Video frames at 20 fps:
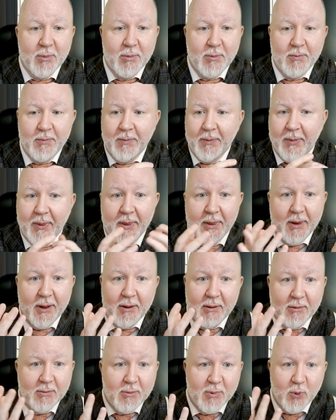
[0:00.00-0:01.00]

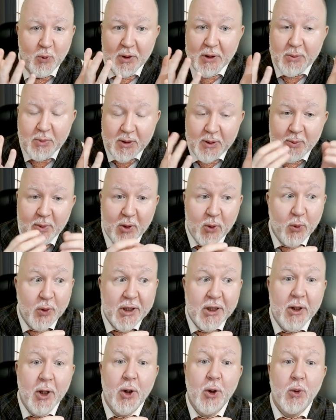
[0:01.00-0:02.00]
like
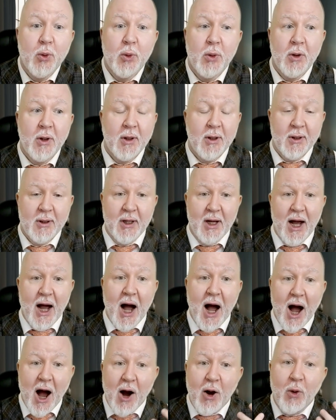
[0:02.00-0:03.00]
we know
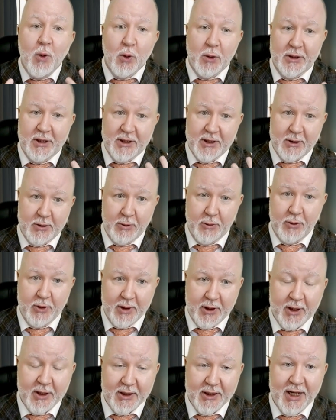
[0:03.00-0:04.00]
our
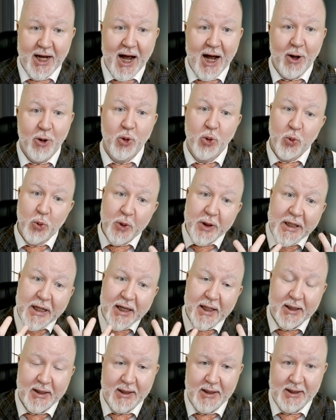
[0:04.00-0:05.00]
story and how we
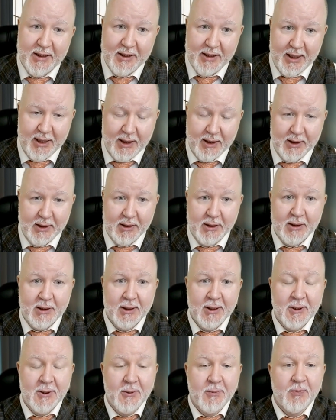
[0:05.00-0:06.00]
understand it,
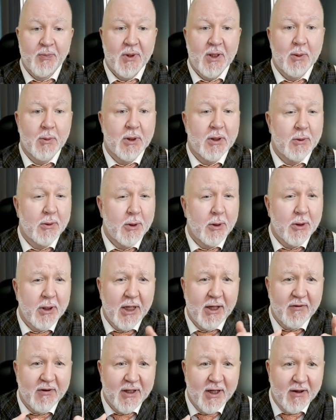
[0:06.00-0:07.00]
but we don't
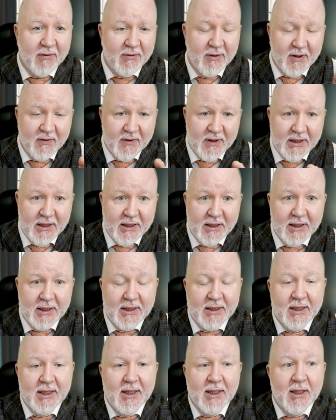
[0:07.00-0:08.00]
have enough
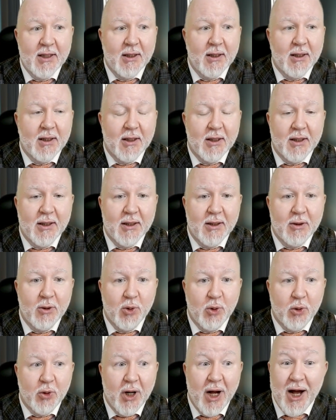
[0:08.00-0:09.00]
evidence,
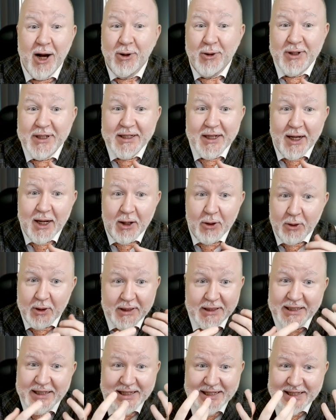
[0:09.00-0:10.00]
or our
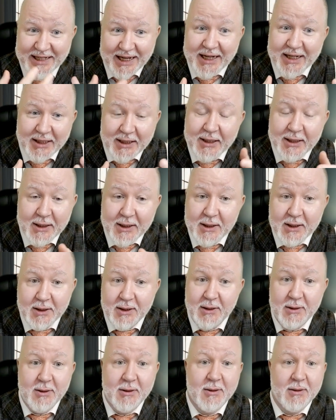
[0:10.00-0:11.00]
understanding
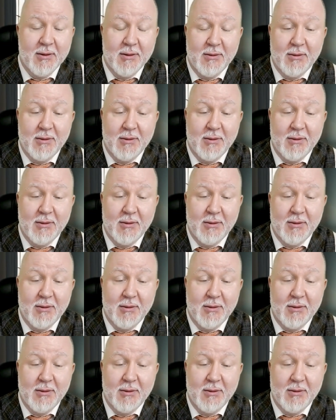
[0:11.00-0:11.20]
is